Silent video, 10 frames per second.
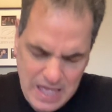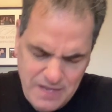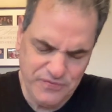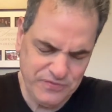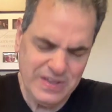
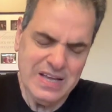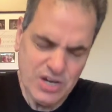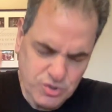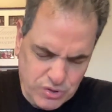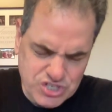if
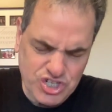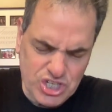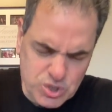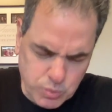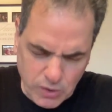
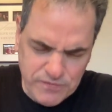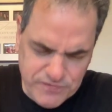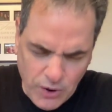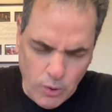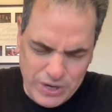Christians were
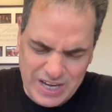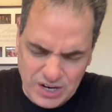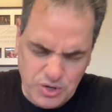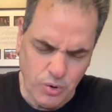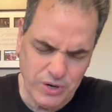voting
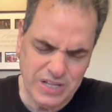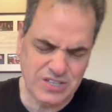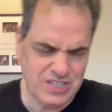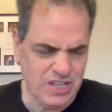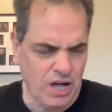
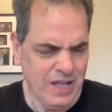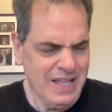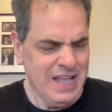according to the